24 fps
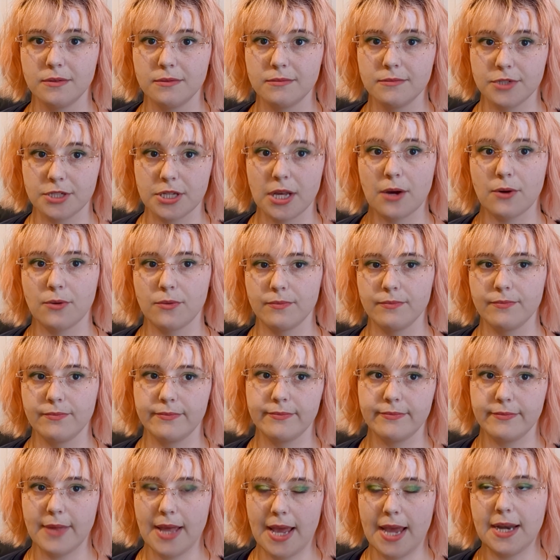So,
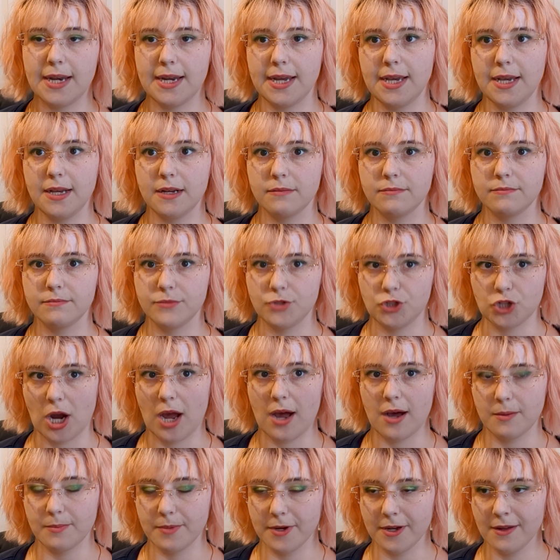any
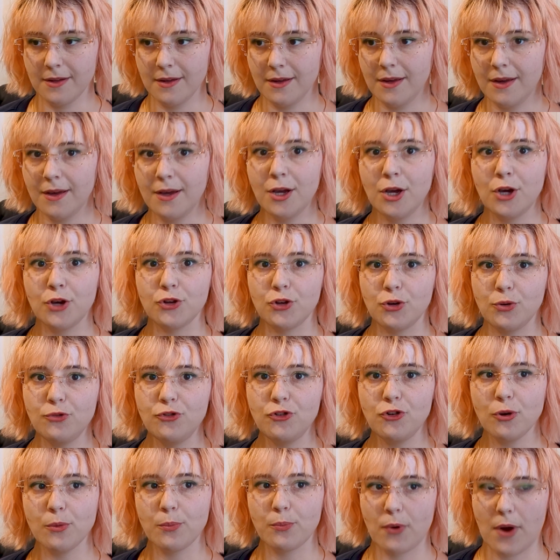job. Use
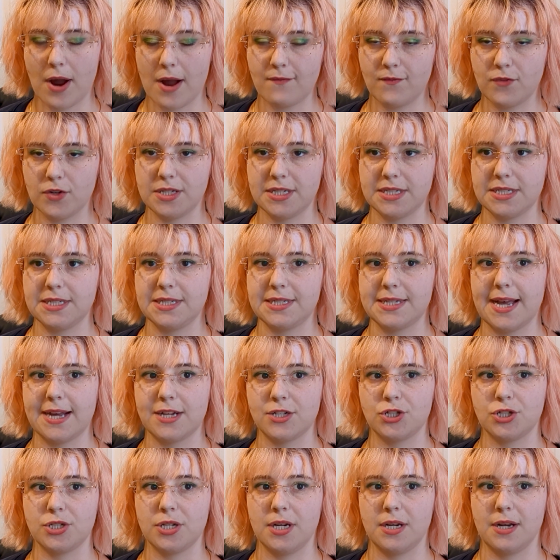your prep for this
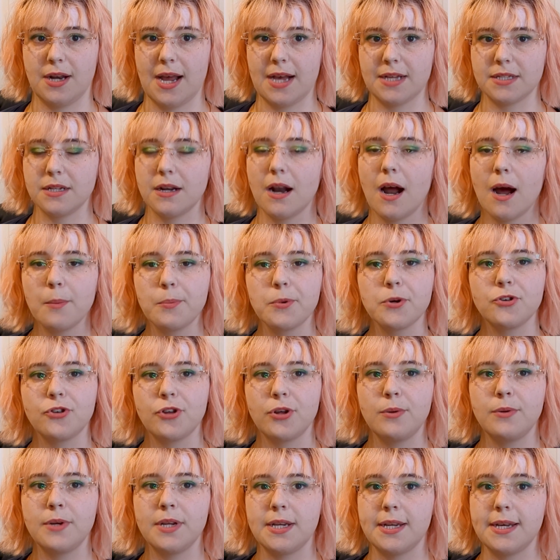section as an
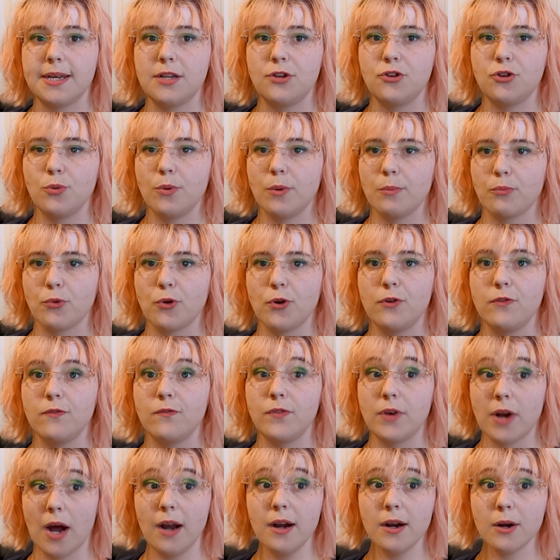opportunity to improve
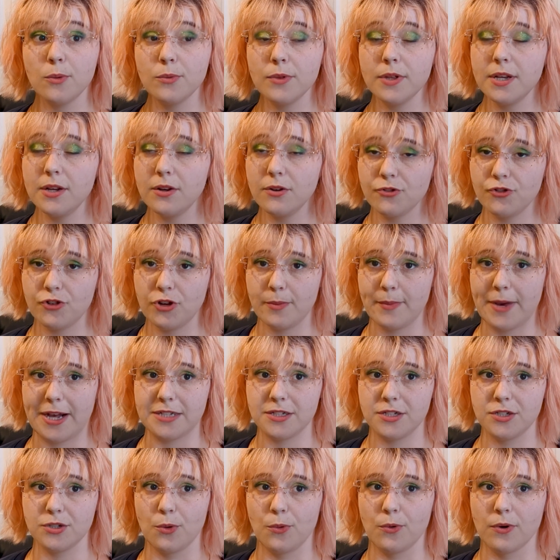not only your GMAT
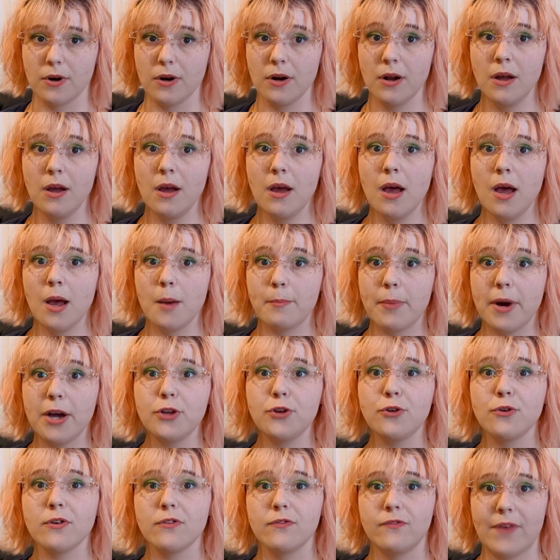score, but
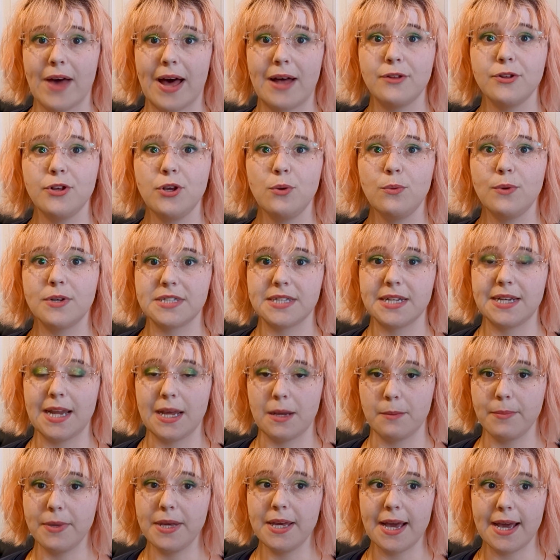your value as an
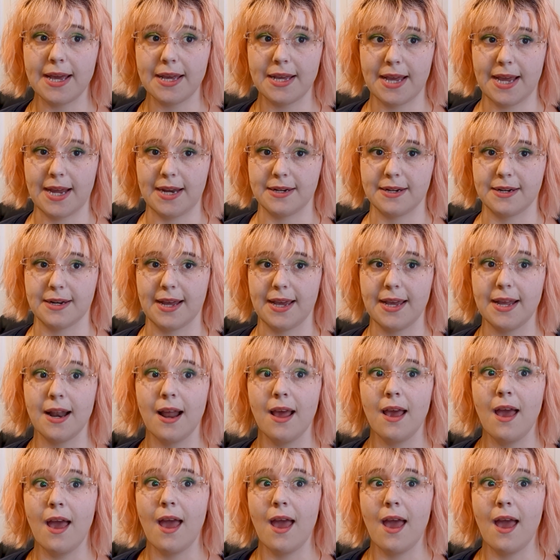MBA candidate